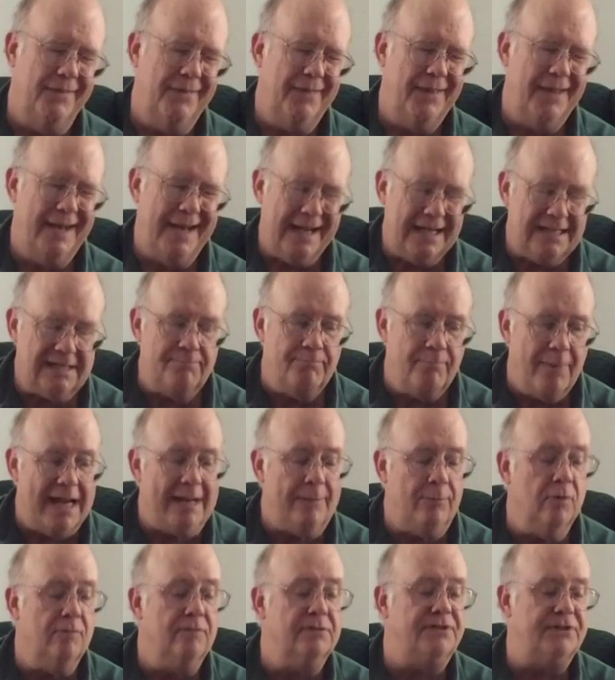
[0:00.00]
the next
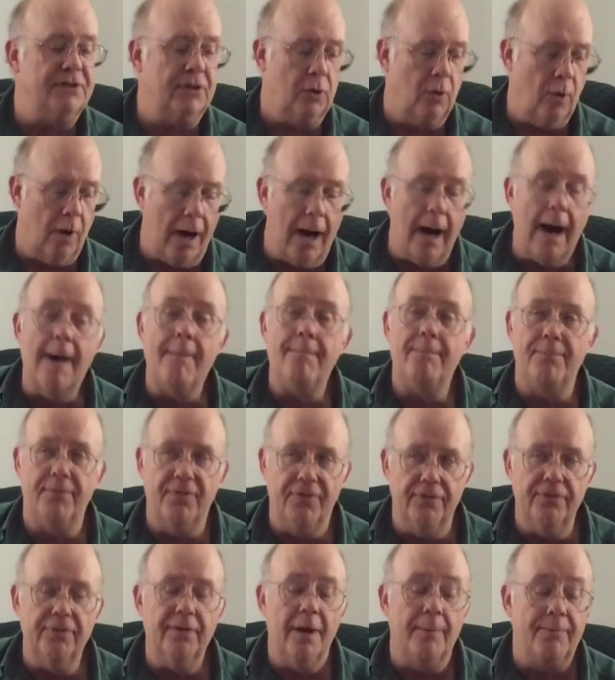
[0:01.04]
main move is to go up
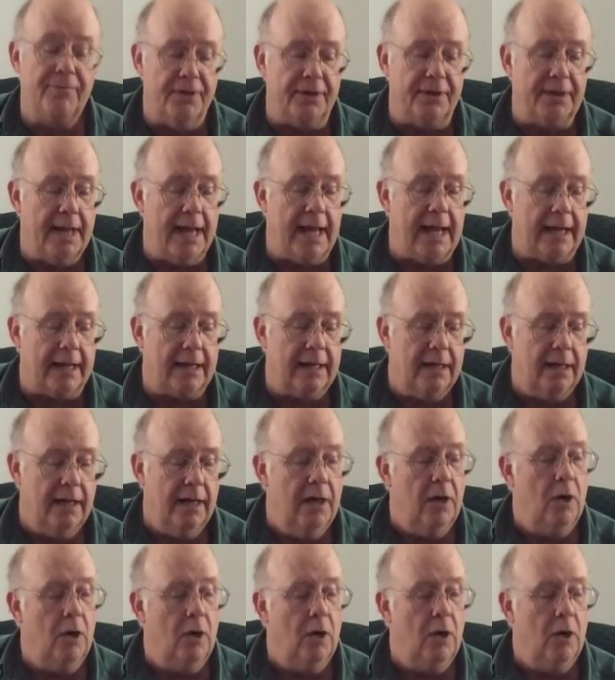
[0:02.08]
the neck.